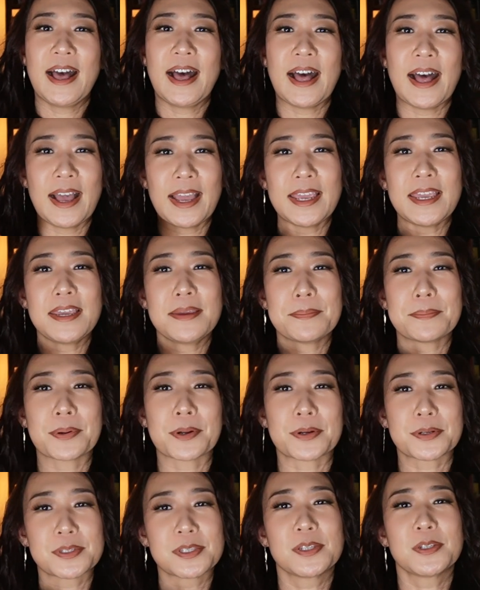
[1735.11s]
I
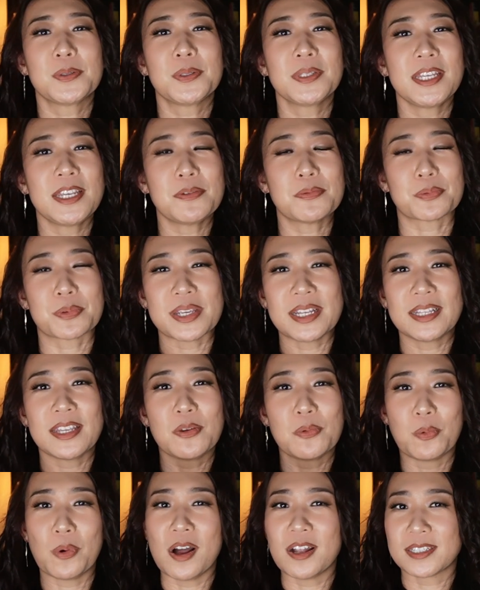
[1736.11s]
personally
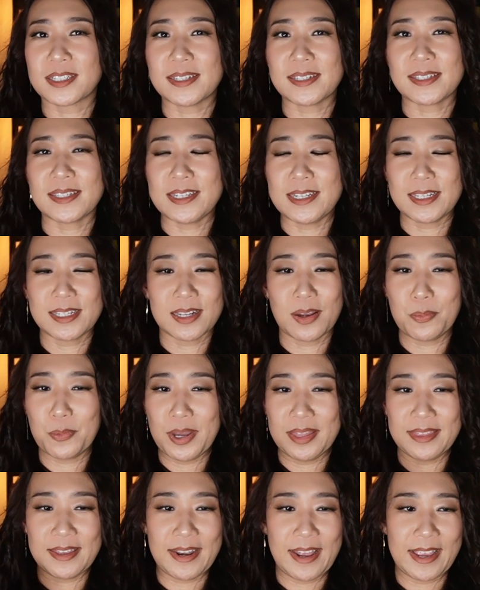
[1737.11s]
really want to see
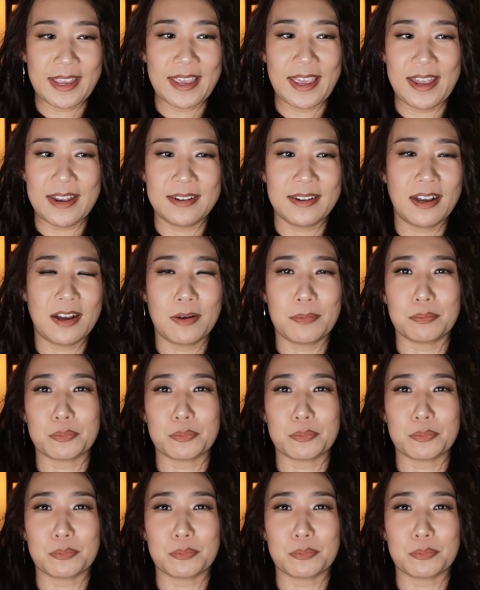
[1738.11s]
someone that I can